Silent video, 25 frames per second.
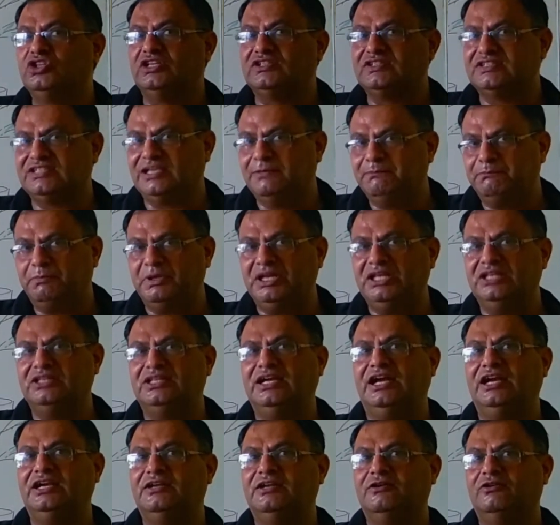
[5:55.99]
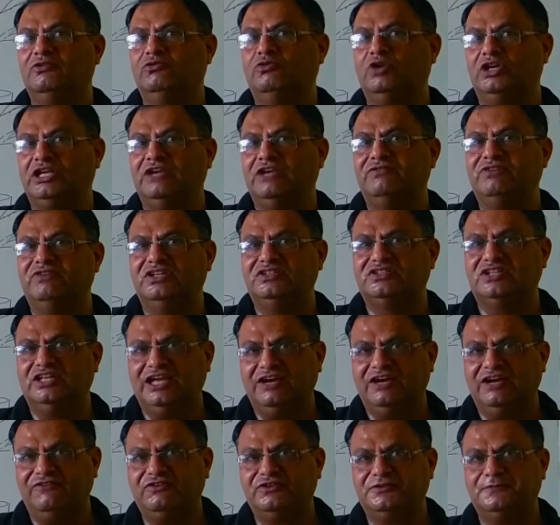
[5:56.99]
simply that whatever is
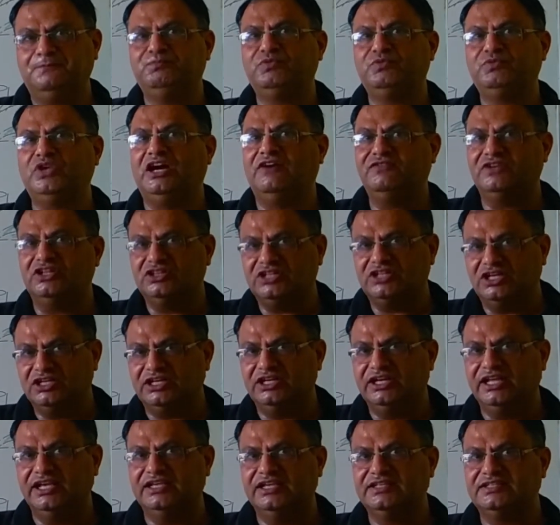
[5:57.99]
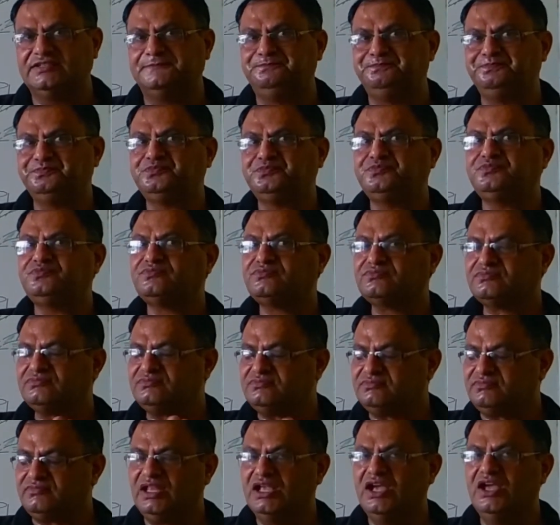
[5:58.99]
left after 30 days,
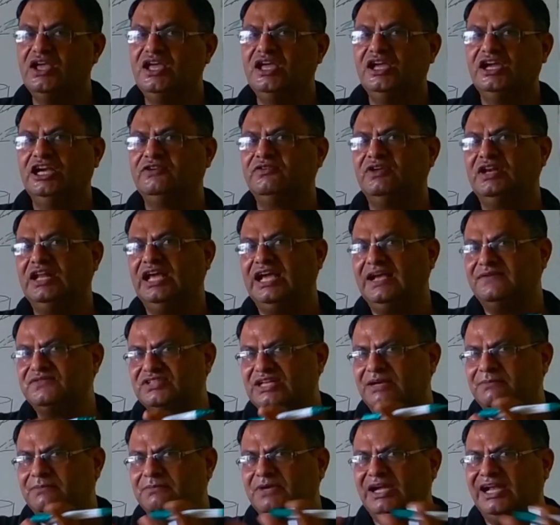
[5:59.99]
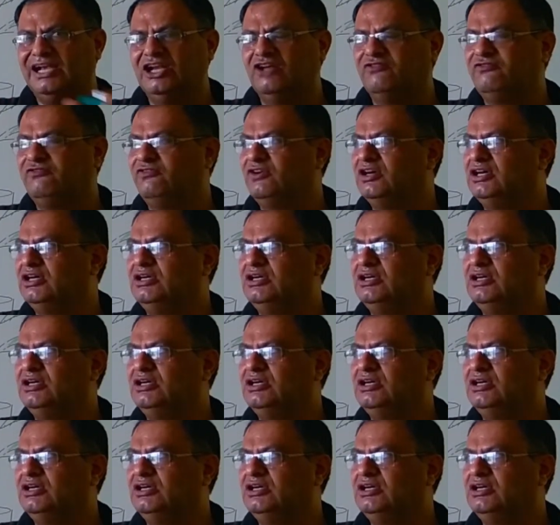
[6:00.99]
it will have some kind of